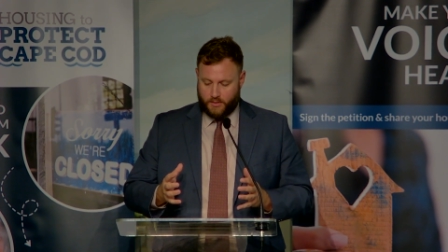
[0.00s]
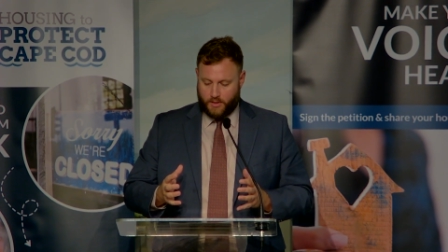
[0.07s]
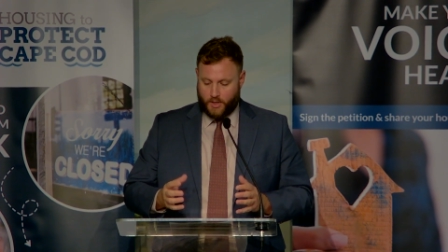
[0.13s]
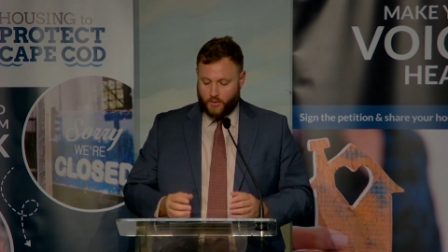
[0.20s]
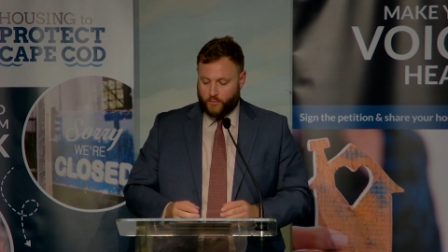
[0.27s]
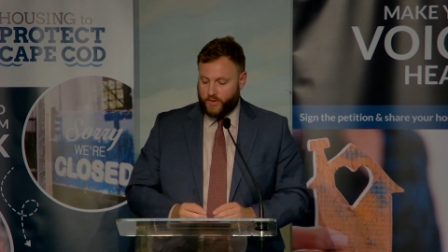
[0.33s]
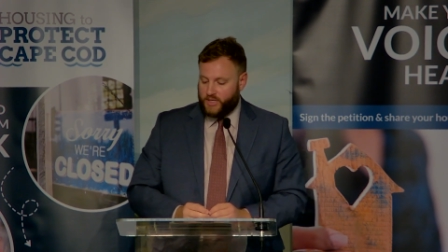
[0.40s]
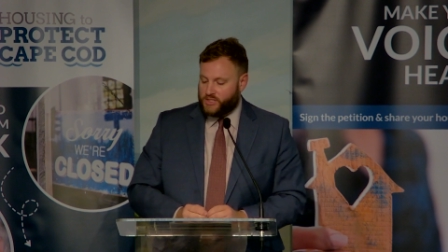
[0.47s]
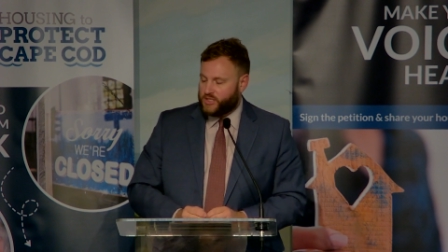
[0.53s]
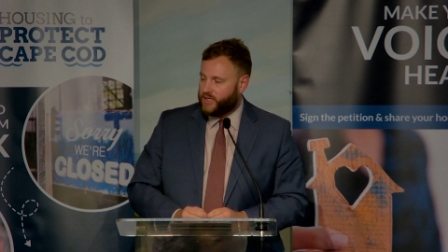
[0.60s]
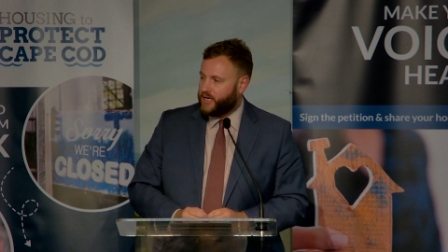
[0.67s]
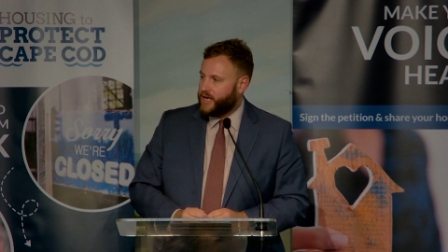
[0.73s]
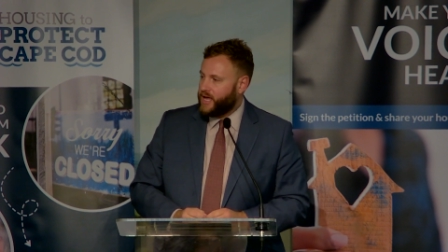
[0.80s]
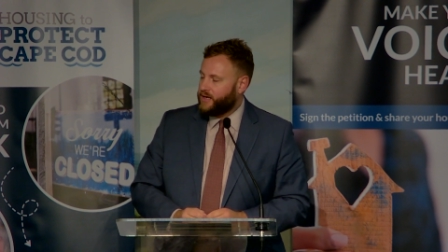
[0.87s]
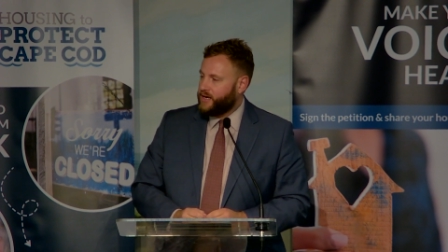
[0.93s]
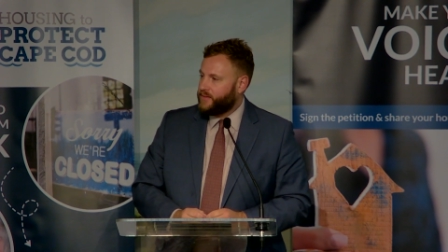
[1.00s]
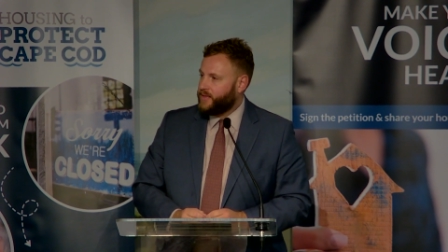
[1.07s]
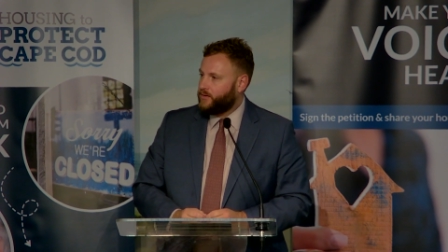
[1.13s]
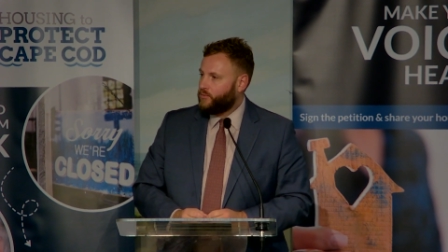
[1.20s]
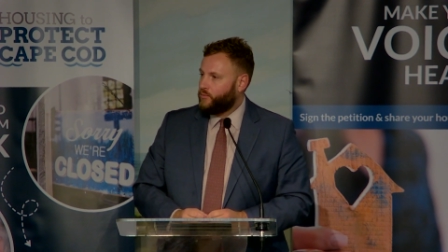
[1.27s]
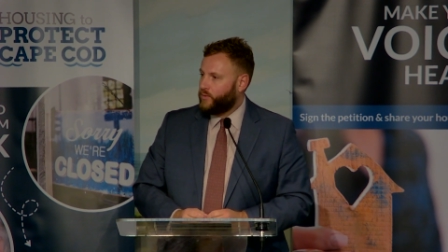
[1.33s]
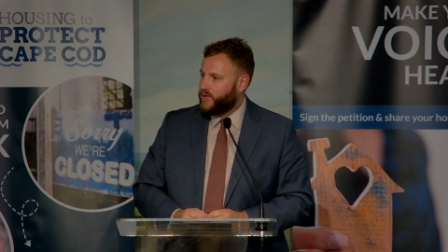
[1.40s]
our region, and
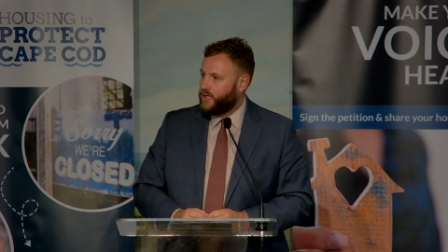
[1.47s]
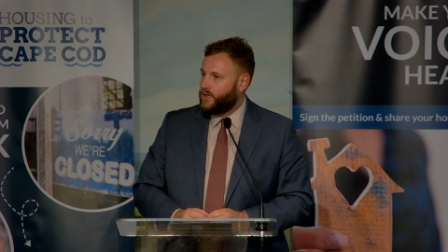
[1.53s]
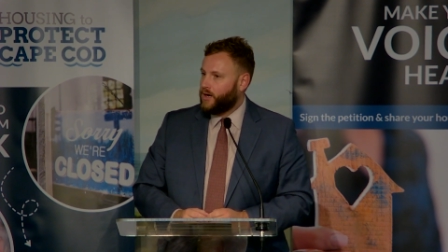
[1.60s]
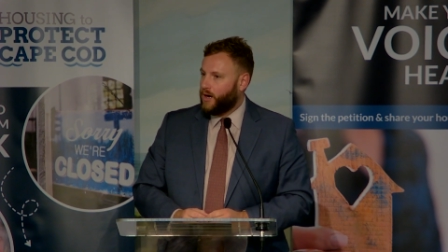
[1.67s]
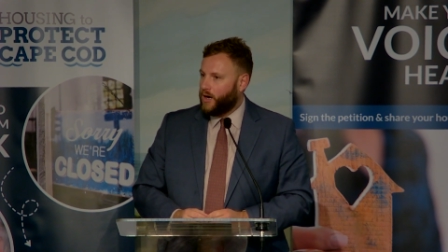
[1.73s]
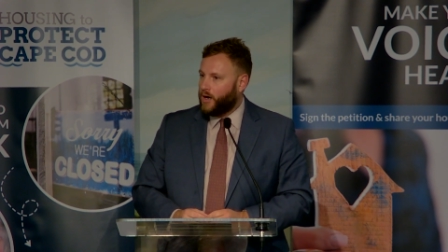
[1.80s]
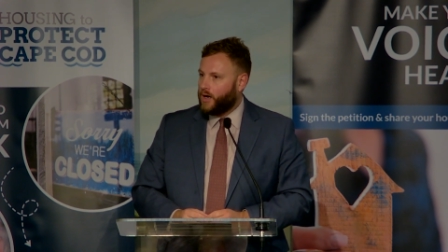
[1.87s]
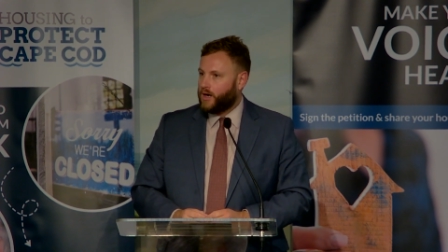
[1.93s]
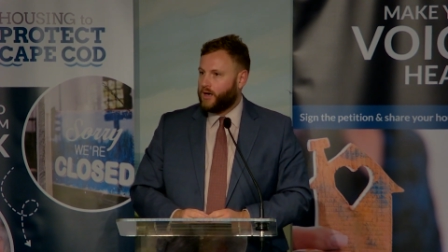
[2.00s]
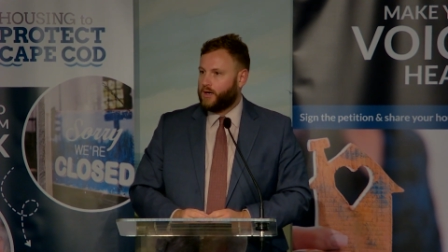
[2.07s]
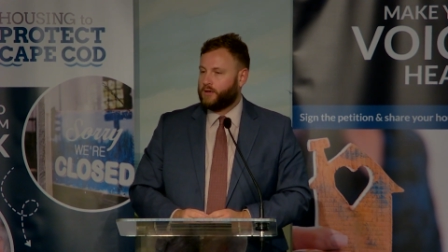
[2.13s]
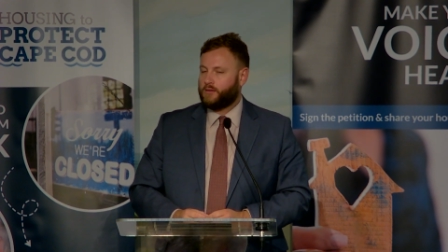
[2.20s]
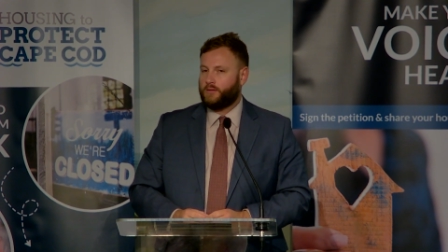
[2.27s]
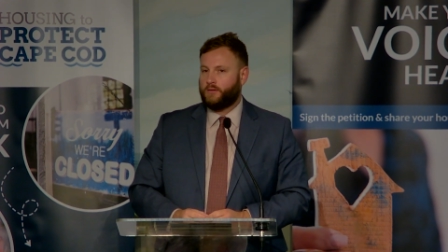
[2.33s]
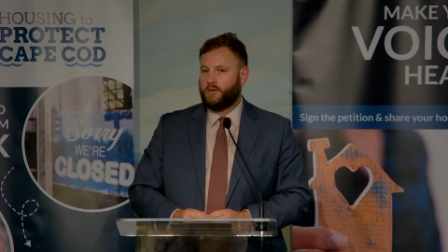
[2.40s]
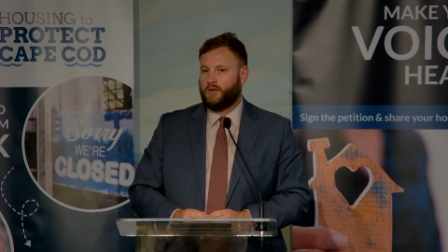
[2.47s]
that we are,